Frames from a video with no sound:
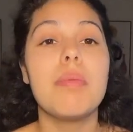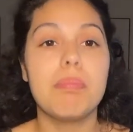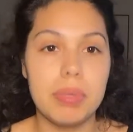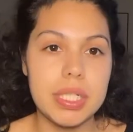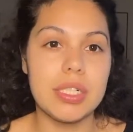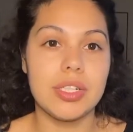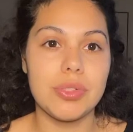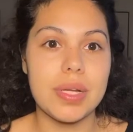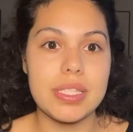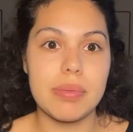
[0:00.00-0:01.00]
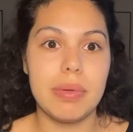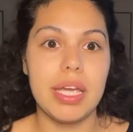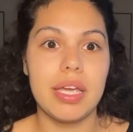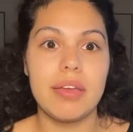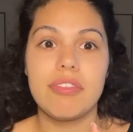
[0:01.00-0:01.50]
put it on your
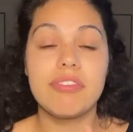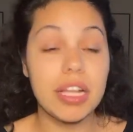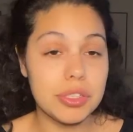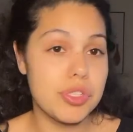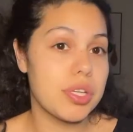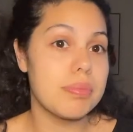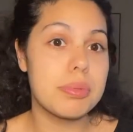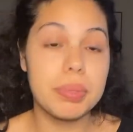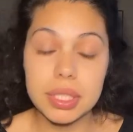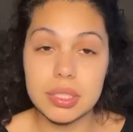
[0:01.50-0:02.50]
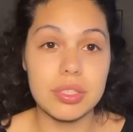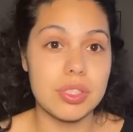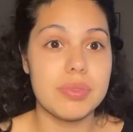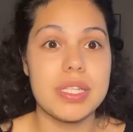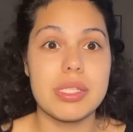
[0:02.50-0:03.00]
resume. Fellowships, put it on your
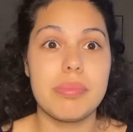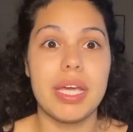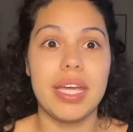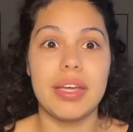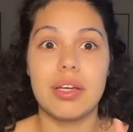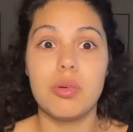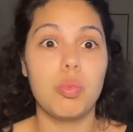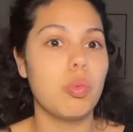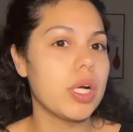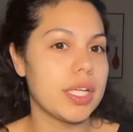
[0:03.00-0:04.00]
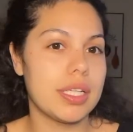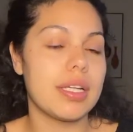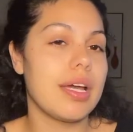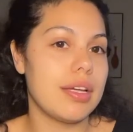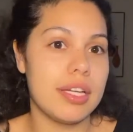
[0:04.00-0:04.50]
resume. Work
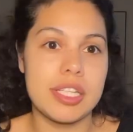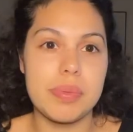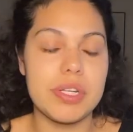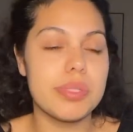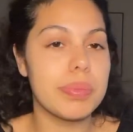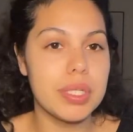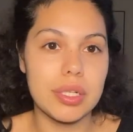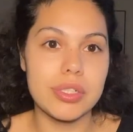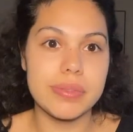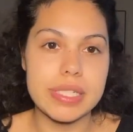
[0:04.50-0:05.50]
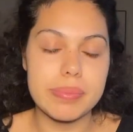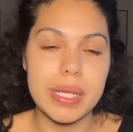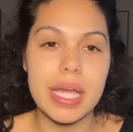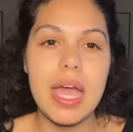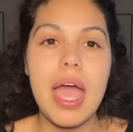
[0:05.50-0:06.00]
experience, put it on your
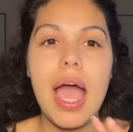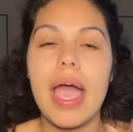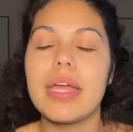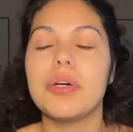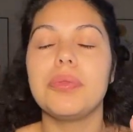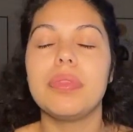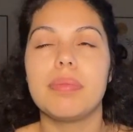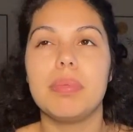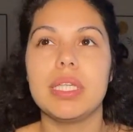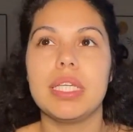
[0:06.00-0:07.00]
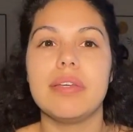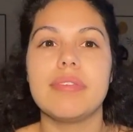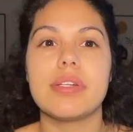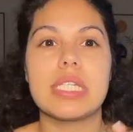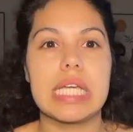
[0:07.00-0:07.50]
resume. I don't believe
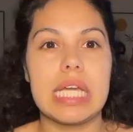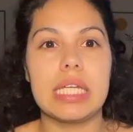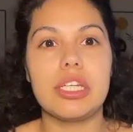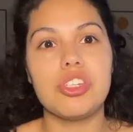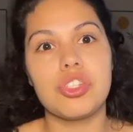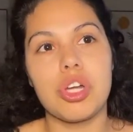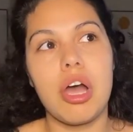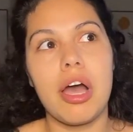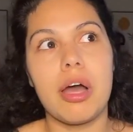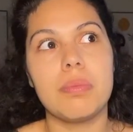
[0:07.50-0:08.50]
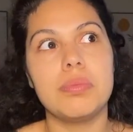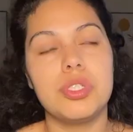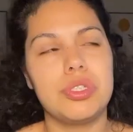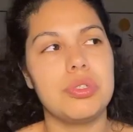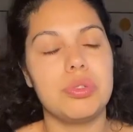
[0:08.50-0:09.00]
there's any job
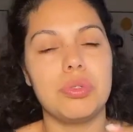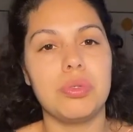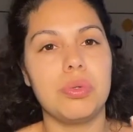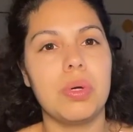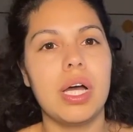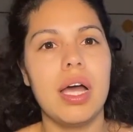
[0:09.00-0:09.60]
too